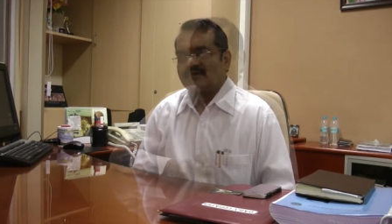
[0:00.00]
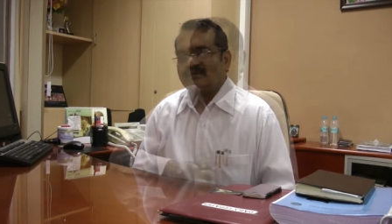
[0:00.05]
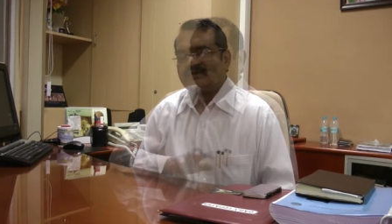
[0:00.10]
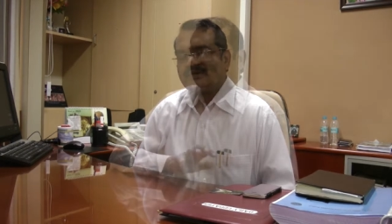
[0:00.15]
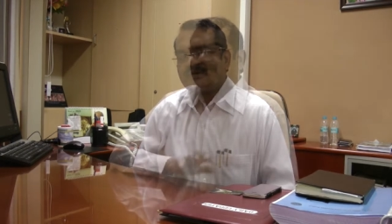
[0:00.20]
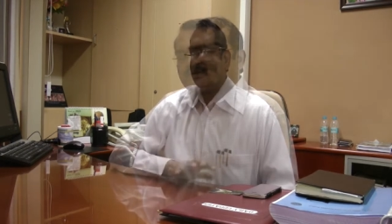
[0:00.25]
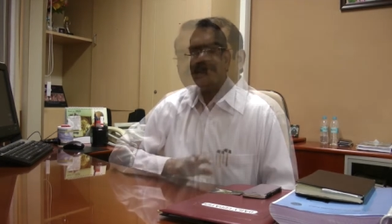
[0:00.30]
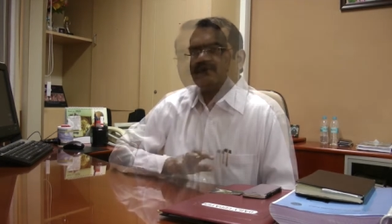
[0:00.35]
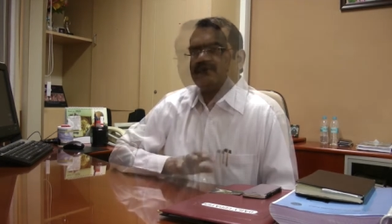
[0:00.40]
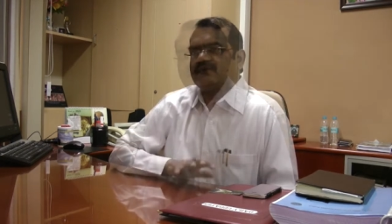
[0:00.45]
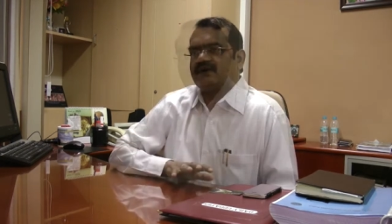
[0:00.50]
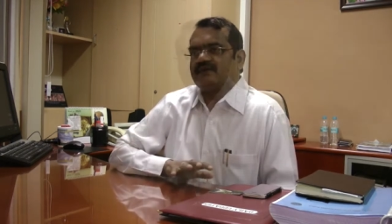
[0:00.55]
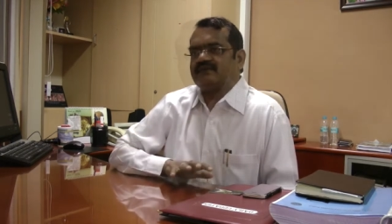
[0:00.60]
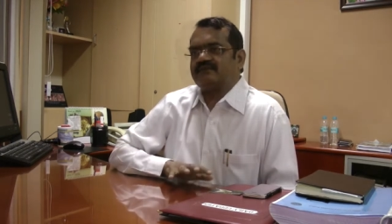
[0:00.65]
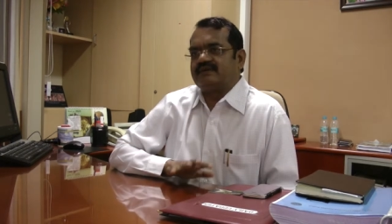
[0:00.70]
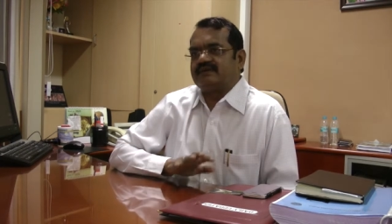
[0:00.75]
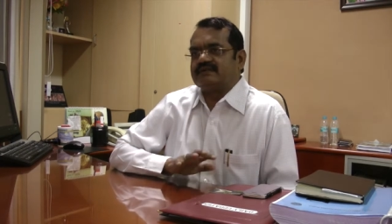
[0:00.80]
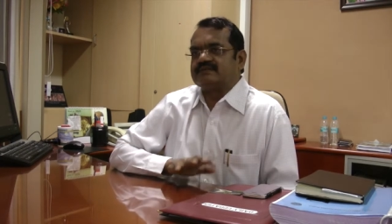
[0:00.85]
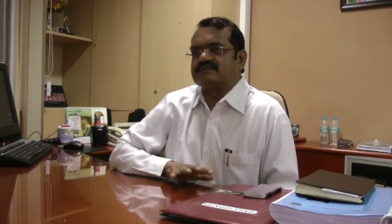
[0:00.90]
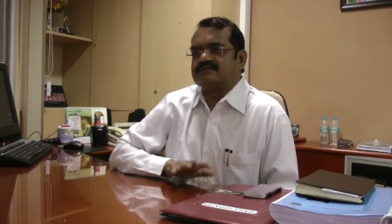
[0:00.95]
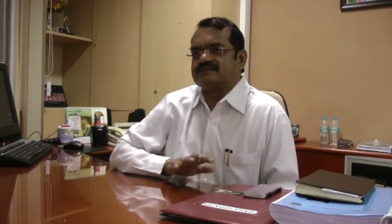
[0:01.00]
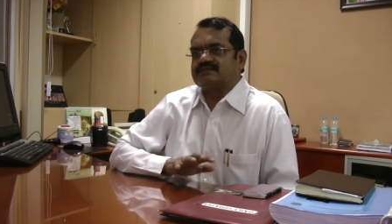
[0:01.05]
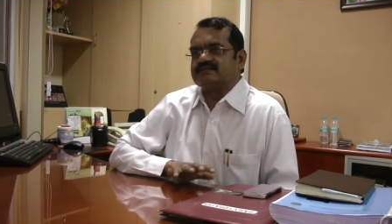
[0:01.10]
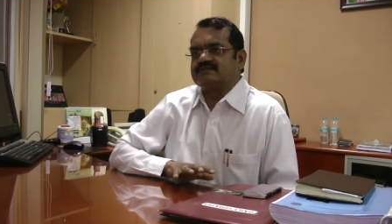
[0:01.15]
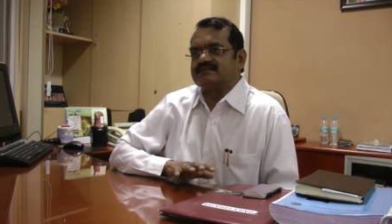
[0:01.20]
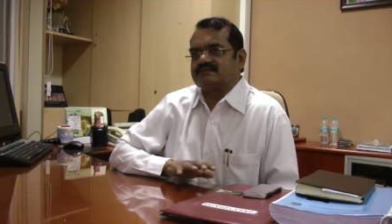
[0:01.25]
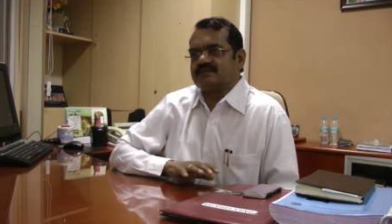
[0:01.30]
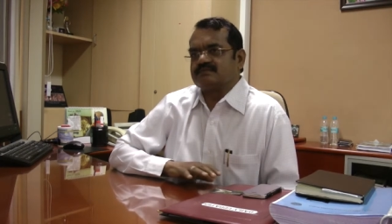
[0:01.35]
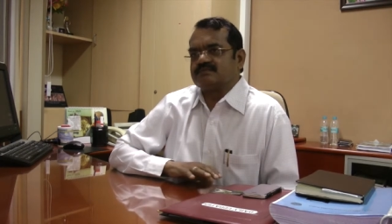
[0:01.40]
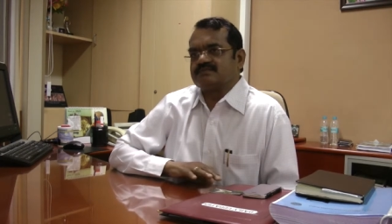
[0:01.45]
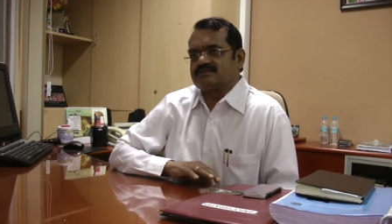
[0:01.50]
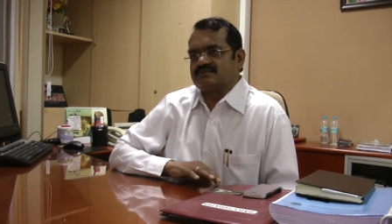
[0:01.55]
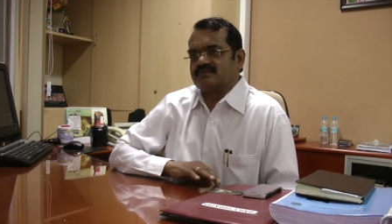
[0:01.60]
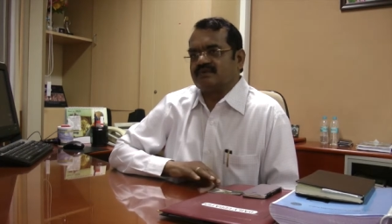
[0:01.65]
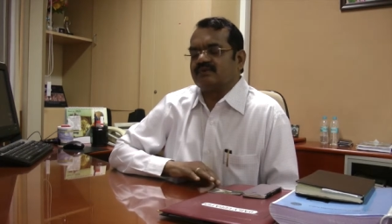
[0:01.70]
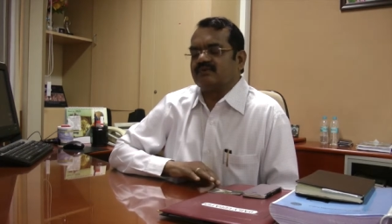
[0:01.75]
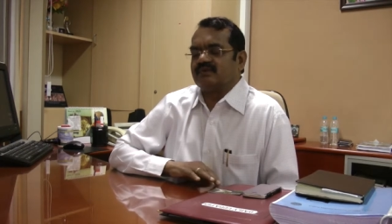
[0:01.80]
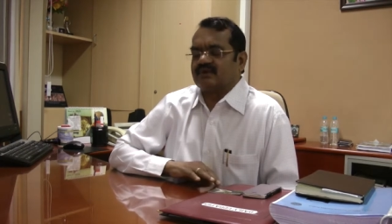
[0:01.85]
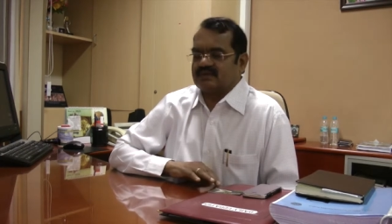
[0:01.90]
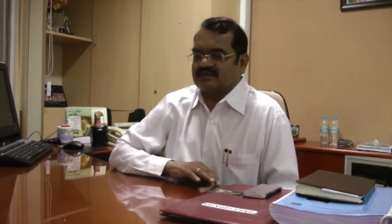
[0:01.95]
We have a good confidence systems
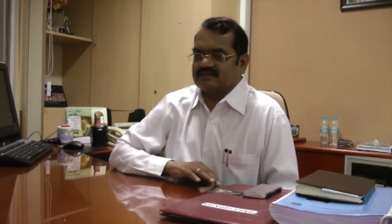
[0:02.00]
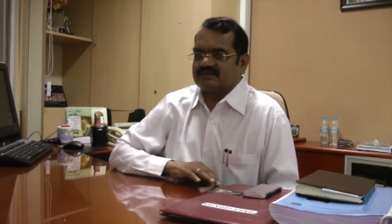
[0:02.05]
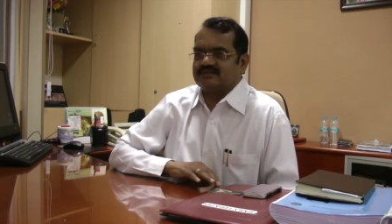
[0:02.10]
will work.